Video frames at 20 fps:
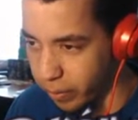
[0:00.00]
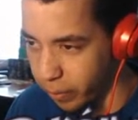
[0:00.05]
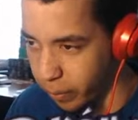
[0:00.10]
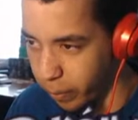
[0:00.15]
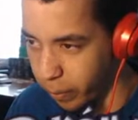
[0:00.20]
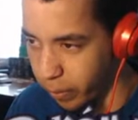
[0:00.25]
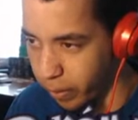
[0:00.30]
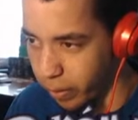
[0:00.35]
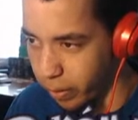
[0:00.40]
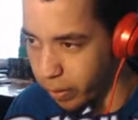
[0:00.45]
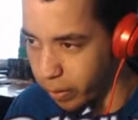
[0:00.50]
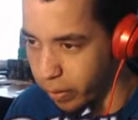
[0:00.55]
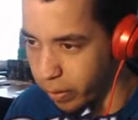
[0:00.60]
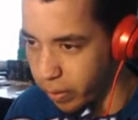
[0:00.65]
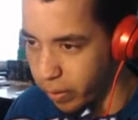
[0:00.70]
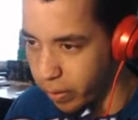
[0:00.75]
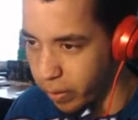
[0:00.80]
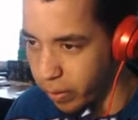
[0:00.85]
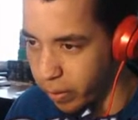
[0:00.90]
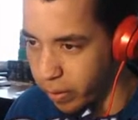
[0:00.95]
Ward.
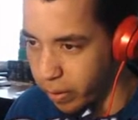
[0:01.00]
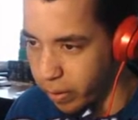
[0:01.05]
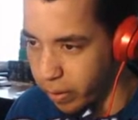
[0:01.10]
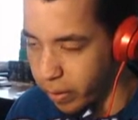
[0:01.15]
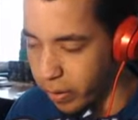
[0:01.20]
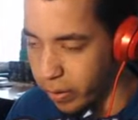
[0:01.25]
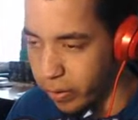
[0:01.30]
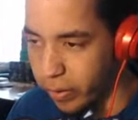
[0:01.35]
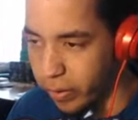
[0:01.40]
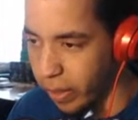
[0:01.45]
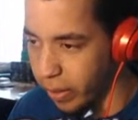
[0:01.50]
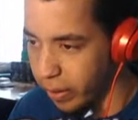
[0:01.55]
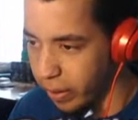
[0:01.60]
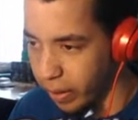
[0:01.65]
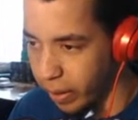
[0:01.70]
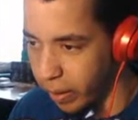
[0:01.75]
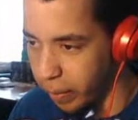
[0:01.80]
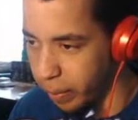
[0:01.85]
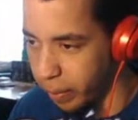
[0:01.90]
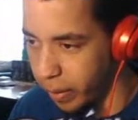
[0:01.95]
There's
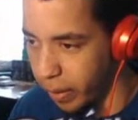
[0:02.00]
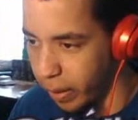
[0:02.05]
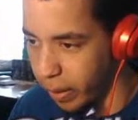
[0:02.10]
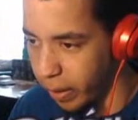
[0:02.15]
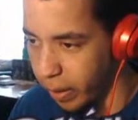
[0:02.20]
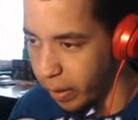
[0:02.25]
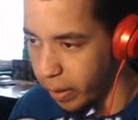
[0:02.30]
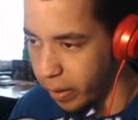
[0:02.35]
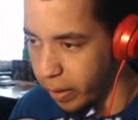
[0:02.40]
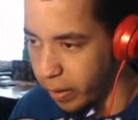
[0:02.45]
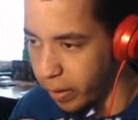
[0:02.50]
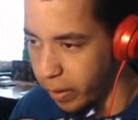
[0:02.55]
nothing up there.